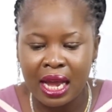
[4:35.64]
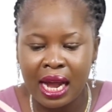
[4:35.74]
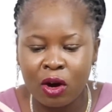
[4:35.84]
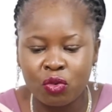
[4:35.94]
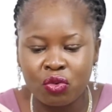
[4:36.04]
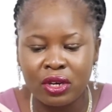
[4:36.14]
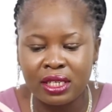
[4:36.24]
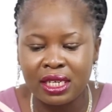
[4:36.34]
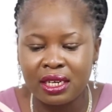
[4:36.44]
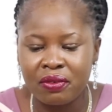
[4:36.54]
How do they
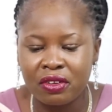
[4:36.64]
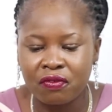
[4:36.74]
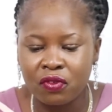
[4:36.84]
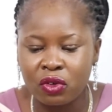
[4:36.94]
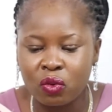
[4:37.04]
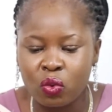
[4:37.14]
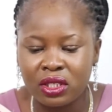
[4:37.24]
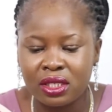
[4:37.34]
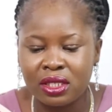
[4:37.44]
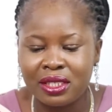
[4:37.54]
generate fund?
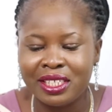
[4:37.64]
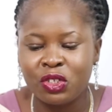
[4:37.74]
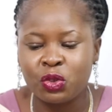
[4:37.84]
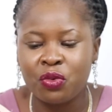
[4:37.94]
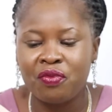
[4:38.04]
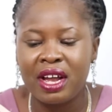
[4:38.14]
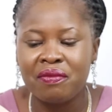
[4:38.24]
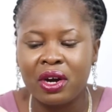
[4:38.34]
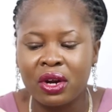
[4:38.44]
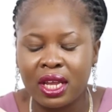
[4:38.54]
What is the
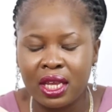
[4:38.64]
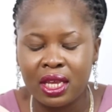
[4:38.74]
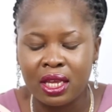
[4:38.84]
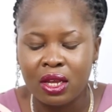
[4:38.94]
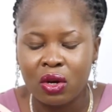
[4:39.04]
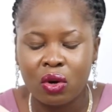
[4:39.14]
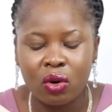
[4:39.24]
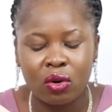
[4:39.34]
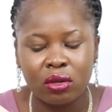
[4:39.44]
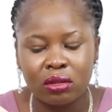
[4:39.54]
survival key
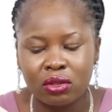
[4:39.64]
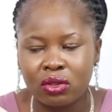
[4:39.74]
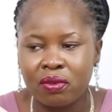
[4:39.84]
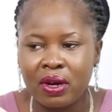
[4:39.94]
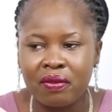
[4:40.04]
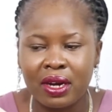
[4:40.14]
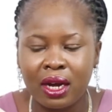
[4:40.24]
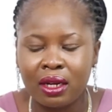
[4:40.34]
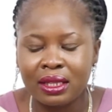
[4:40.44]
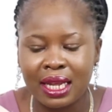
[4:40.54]
or
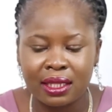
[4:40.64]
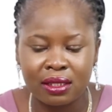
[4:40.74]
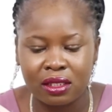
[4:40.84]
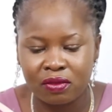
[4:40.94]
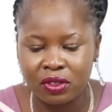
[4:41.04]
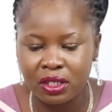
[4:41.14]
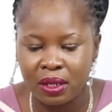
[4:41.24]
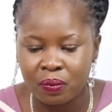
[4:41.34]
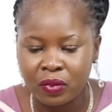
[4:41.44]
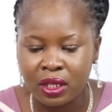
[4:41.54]
survival tactics for
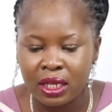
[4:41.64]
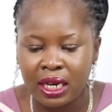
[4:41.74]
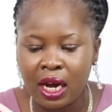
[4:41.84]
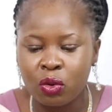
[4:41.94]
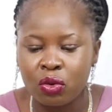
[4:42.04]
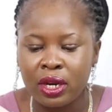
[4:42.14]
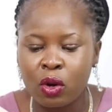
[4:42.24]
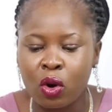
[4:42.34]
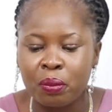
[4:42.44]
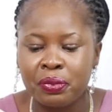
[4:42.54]
them? Then how do they
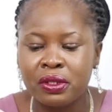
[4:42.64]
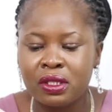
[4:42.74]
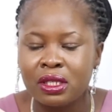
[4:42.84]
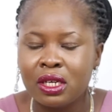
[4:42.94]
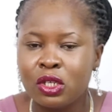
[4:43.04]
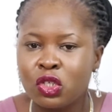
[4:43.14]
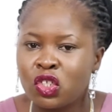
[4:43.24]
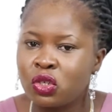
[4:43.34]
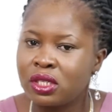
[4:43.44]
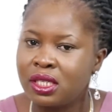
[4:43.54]
compete
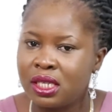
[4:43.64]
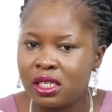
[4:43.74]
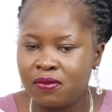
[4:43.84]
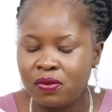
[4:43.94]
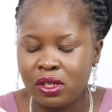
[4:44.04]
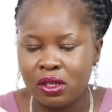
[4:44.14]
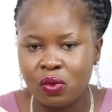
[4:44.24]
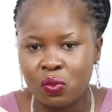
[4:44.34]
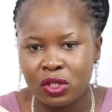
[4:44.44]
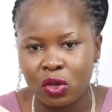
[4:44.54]
successfully
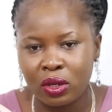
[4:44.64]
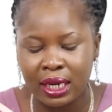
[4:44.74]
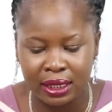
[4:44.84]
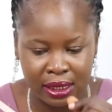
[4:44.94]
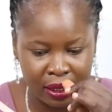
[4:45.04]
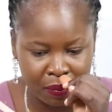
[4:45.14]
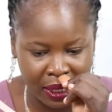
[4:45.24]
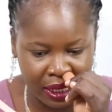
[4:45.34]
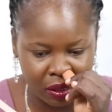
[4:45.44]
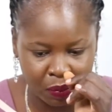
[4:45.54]
with others in the
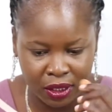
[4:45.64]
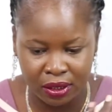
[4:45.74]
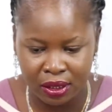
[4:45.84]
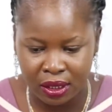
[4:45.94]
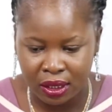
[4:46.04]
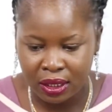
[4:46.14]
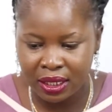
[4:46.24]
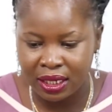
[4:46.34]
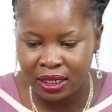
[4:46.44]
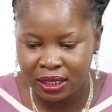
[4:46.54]
marketplace?
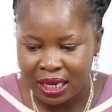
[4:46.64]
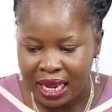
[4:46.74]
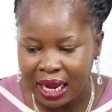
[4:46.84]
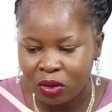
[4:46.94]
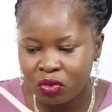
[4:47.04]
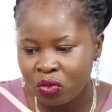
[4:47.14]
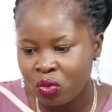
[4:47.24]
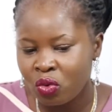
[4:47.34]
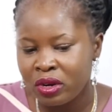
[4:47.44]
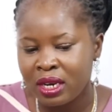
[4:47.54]
Then how
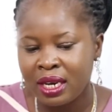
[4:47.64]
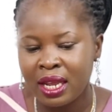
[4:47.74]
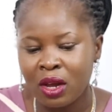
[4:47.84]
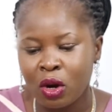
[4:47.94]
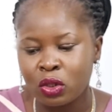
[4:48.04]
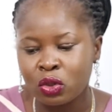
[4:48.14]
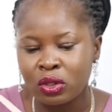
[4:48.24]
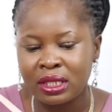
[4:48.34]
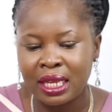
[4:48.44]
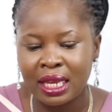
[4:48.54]
do they also
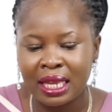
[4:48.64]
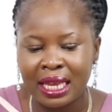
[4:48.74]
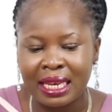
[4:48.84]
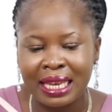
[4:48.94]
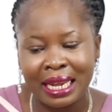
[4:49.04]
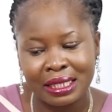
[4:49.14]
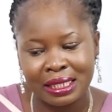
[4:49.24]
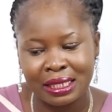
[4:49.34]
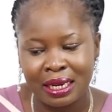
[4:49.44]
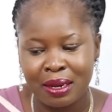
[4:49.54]
take a
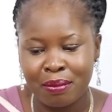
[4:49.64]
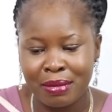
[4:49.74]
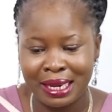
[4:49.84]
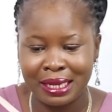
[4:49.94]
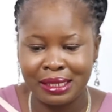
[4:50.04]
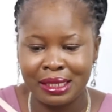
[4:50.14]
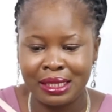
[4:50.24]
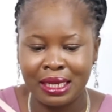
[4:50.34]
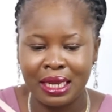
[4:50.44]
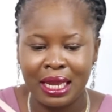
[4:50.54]
large market
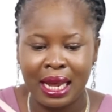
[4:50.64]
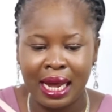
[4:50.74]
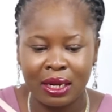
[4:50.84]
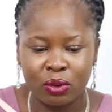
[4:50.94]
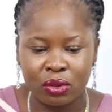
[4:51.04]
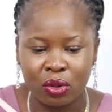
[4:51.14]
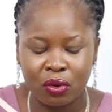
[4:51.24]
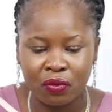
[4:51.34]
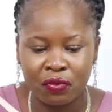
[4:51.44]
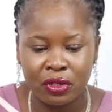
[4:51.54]
share out
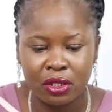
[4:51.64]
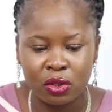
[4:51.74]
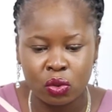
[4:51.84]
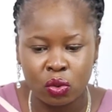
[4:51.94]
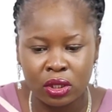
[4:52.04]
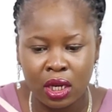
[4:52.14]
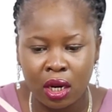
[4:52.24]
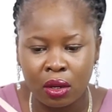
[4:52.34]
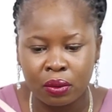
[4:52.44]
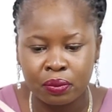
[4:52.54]
of the
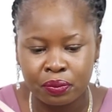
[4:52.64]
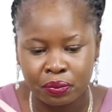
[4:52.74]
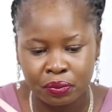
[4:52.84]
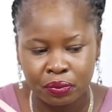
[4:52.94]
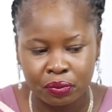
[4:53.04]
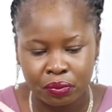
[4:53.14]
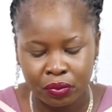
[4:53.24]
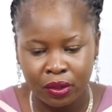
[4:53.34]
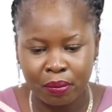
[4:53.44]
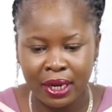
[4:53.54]
total
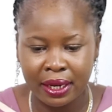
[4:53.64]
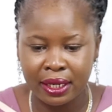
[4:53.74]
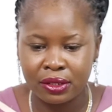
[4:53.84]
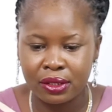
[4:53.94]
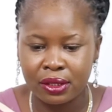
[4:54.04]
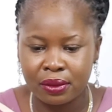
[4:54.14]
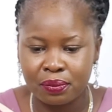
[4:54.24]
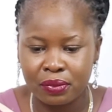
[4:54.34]
market